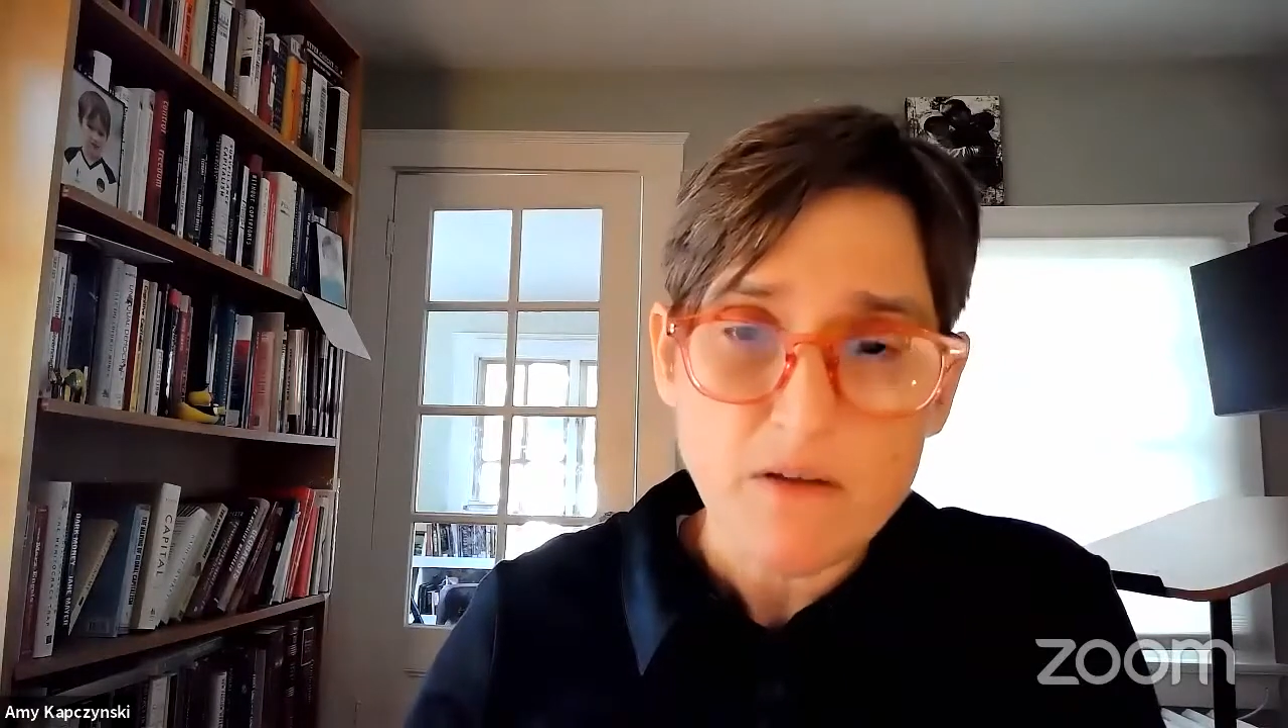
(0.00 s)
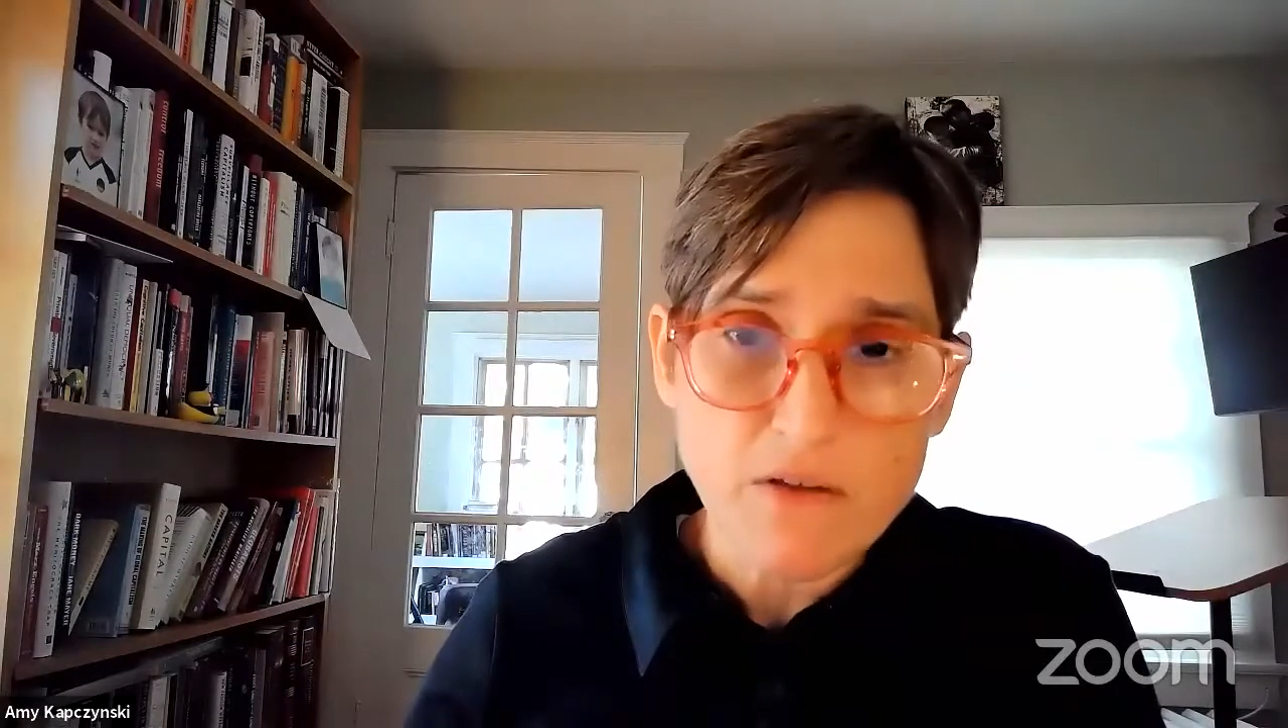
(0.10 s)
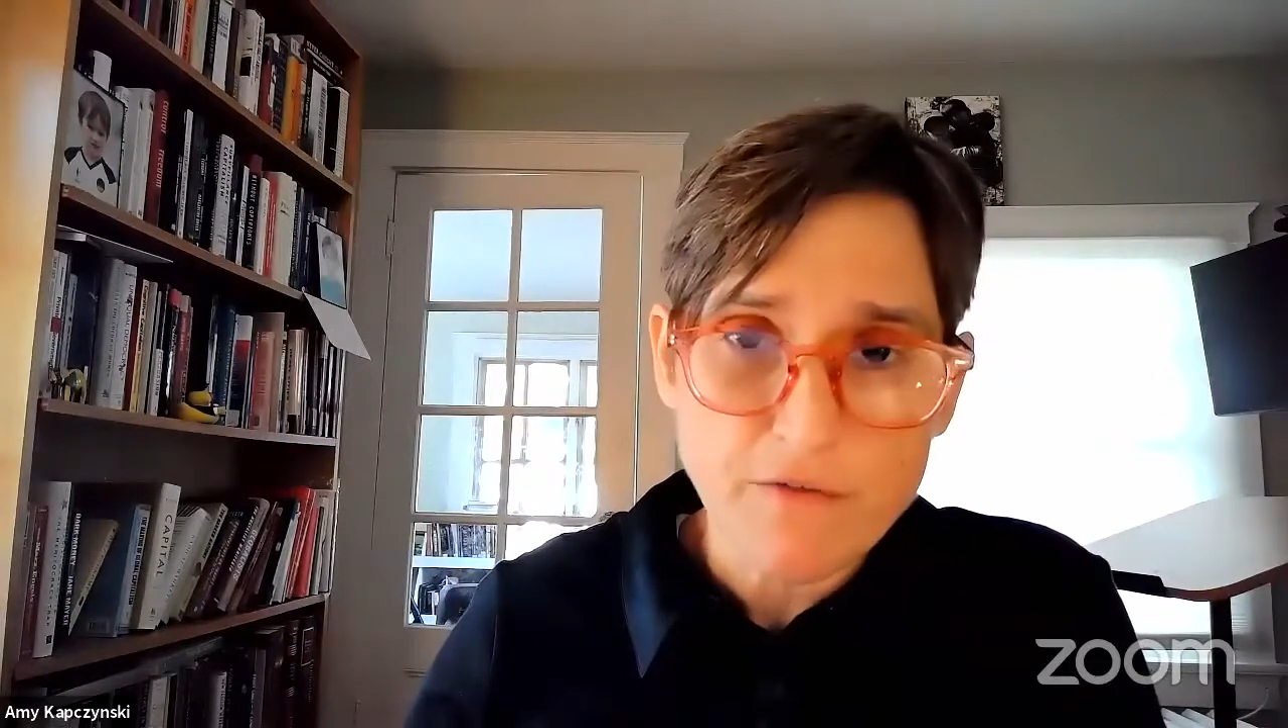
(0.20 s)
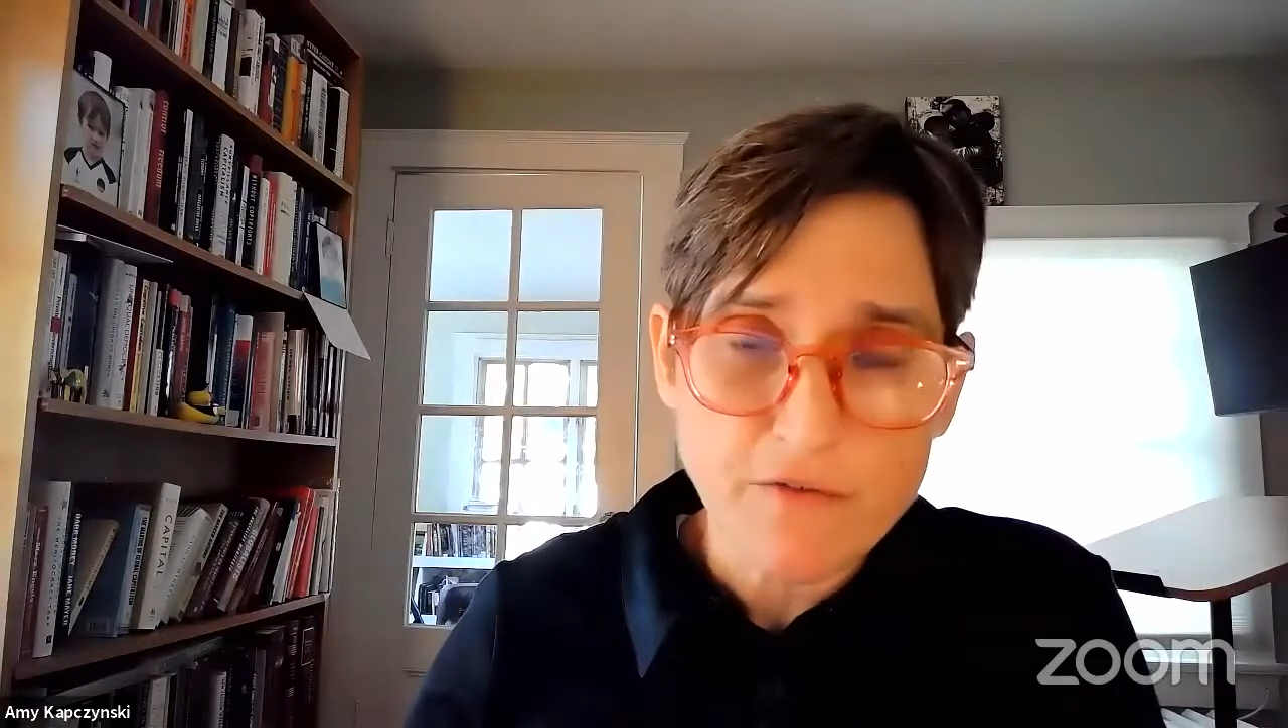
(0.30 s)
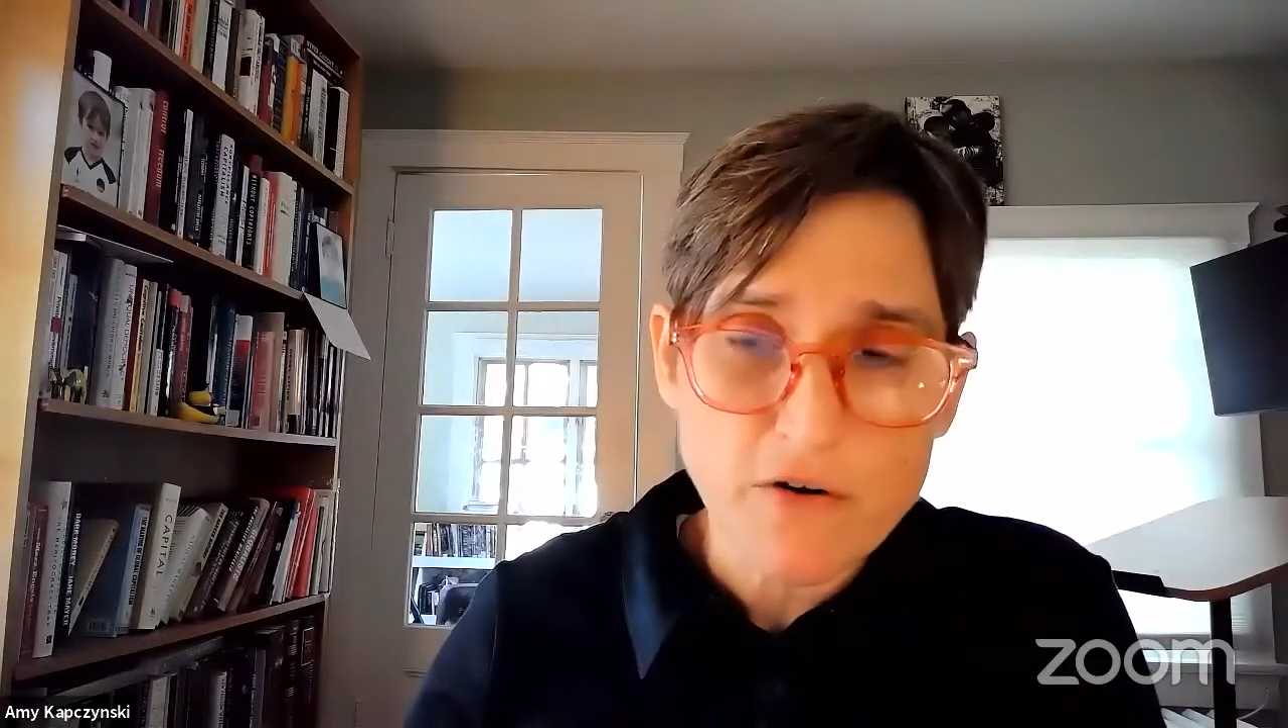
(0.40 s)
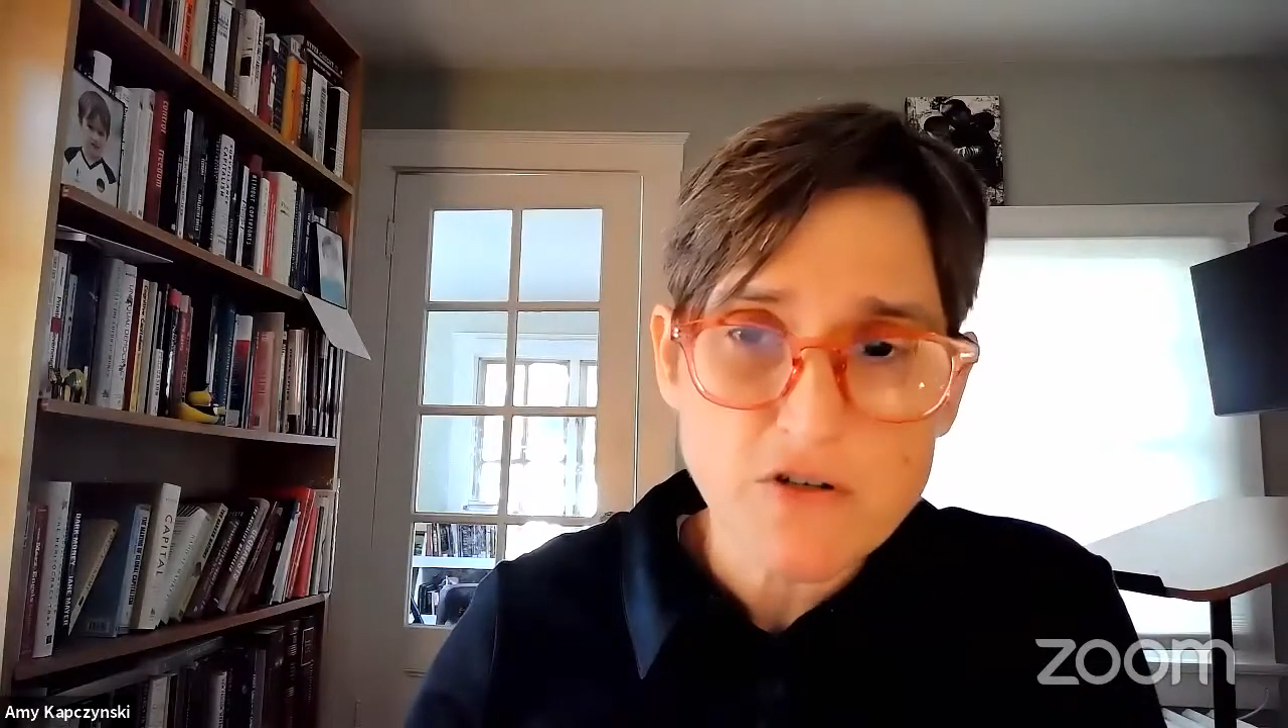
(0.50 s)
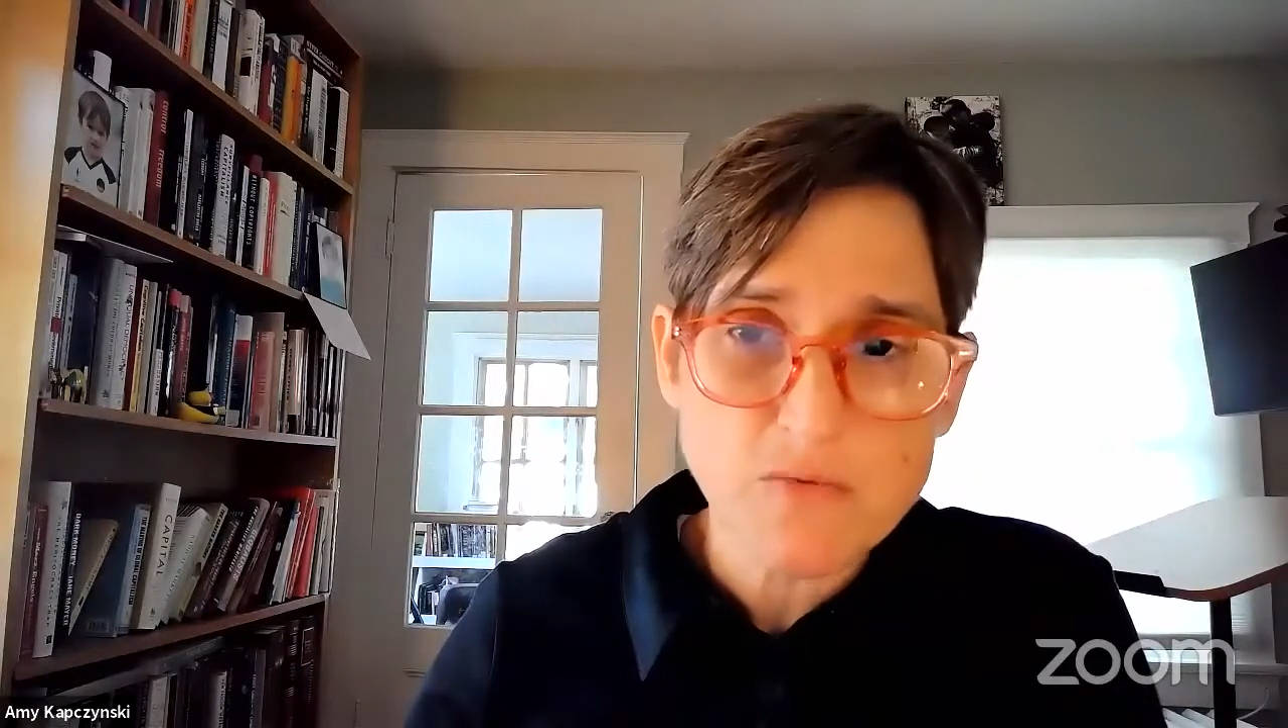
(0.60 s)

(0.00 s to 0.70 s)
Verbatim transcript: The first,